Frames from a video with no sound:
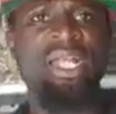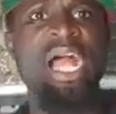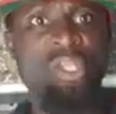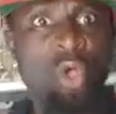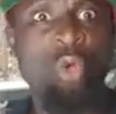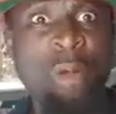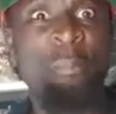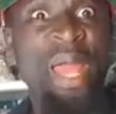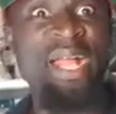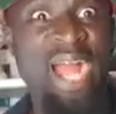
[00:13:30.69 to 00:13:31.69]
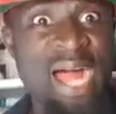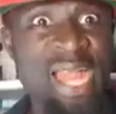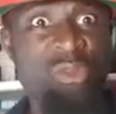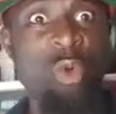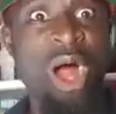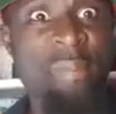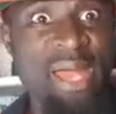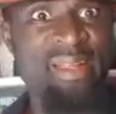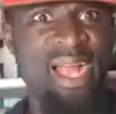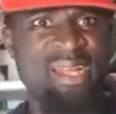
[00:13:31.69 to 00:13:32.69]
Can you compare Ghana to
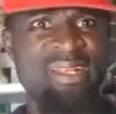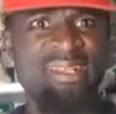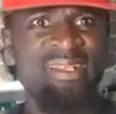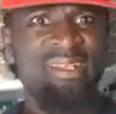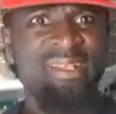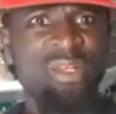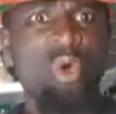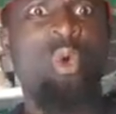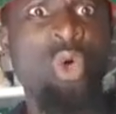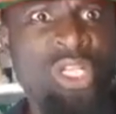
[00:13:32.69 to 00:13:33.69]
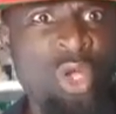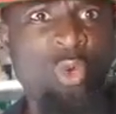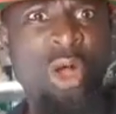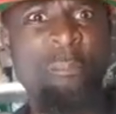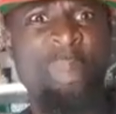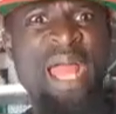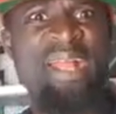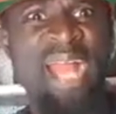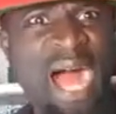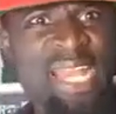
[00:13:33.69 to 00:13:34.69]
America? Will you
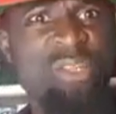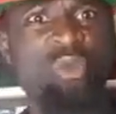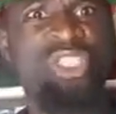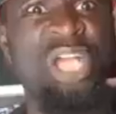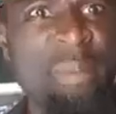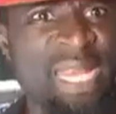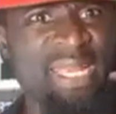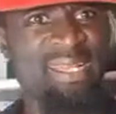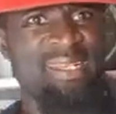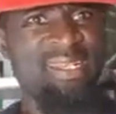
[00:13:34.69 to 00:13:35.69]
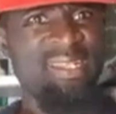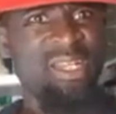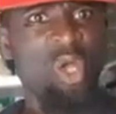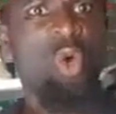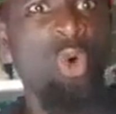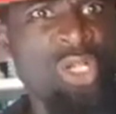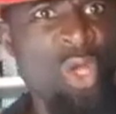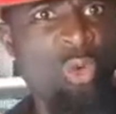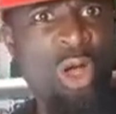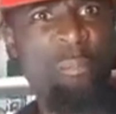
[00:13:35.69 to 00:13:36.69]
compare Ghana to Germany?
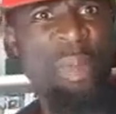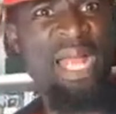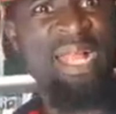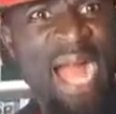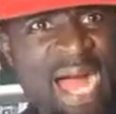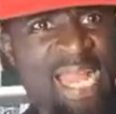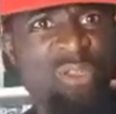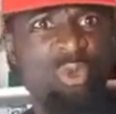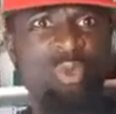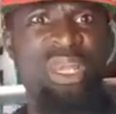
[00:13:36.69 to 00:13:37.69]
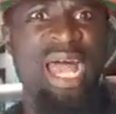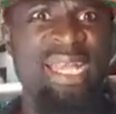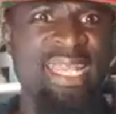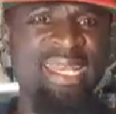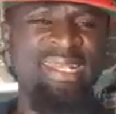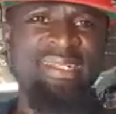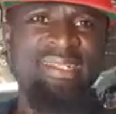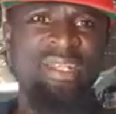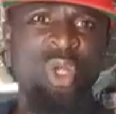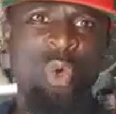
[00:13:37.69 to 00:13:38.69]
Will you compare Ghana to London?
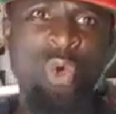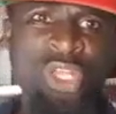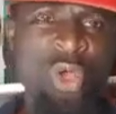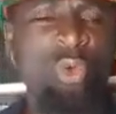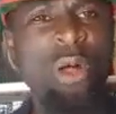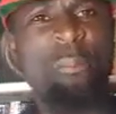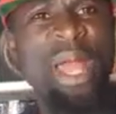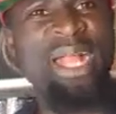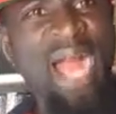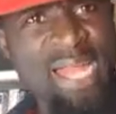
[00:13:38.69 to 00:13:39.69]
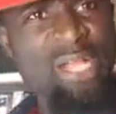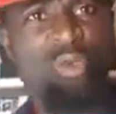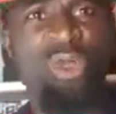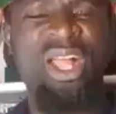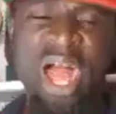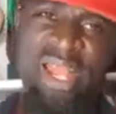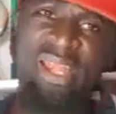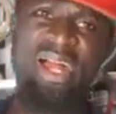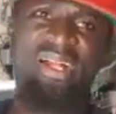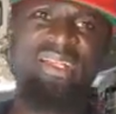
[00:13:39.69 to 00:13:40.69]
Will you compare Ghana to
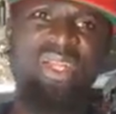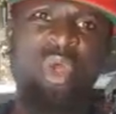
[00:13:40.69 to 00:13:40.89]
Canada?